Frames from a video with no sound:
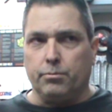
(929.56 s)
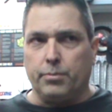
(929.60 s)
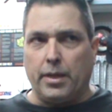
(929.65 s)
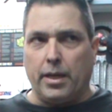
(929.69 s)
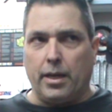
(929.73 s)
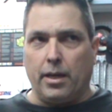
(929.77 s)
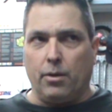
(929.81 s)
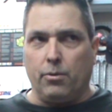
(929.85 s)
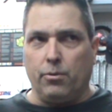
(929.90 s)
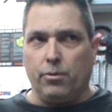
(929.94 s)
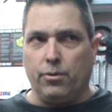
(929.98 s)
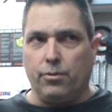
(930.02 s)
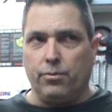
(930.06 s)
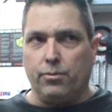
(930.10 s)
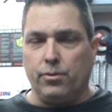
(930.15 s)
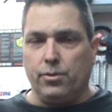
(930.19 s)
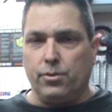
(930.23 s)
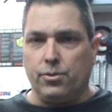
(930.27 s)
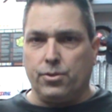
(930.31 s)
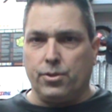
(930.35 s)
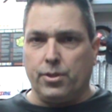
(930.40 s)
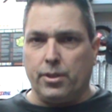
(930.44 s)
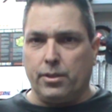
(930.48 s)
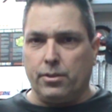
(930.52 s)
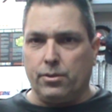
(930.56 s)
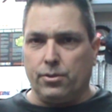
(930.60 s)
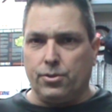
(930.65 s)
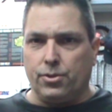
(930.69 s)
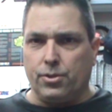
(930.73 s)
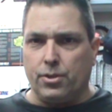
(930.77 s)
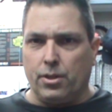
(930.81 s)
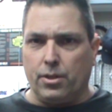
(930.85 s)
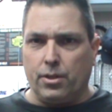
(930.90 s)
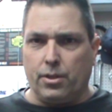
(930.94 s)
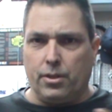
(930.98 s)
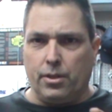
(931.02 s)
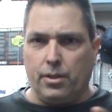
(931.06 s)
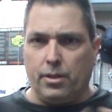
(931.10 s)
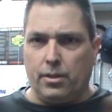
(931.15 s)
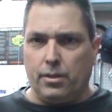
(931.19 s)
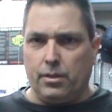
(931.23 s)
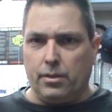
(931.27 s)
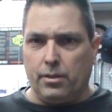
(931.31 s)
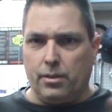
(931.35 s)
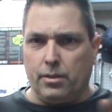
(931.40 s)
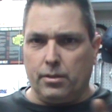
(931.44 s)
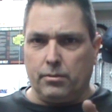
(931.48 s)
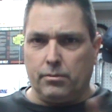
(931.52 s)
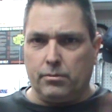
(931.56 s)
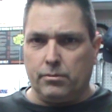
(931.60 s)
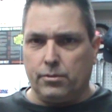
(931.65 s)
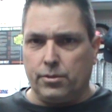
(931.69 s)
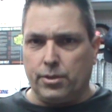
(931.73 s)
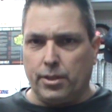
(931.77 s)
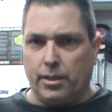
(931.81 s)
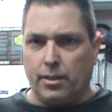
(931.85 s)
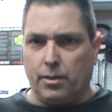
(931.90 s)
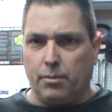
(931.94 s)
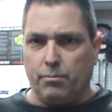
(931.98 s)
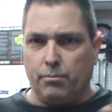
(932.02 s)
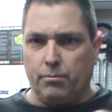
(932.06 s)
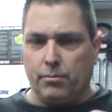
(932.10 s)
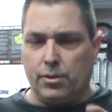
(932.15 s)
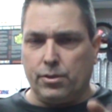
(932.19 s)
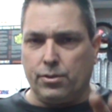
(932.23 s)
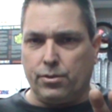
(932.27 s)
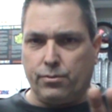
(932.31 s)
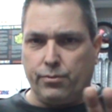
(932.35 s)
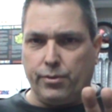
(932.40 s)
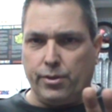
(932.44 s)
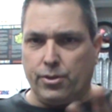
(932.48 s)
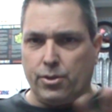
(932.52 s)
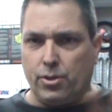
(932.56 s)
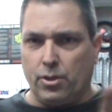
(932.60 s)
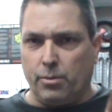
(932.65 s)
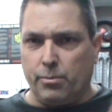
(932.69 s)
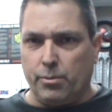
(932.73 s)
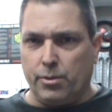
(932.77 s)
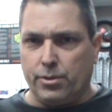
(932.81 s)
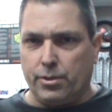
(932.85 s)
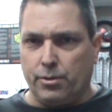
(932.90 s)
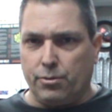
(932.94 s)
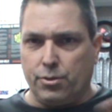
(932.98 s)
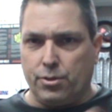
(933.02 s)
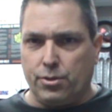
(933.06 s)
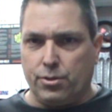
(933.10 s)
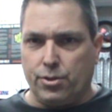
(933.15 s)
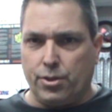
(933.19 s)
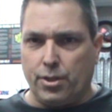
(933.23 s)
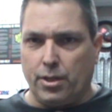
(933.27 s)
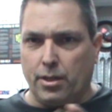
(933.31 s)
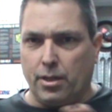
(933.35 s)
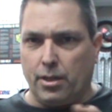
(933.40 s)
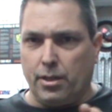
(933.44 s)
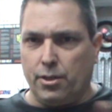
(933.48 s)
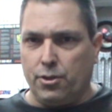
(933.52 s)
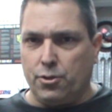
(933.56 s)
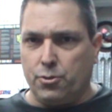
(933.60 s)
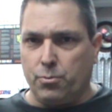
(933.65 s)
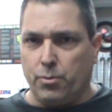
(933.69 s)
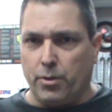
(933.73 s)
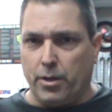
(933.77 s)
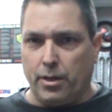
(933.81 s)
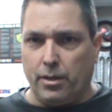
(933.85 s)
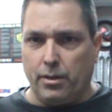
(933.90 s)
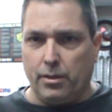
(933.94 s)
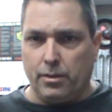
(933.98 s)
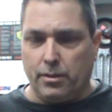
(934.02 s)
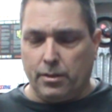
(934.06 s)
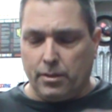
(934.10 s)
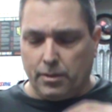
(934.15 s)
power through the signal circuit, you know, checking it. There's 3 terminals. I was checking it each way.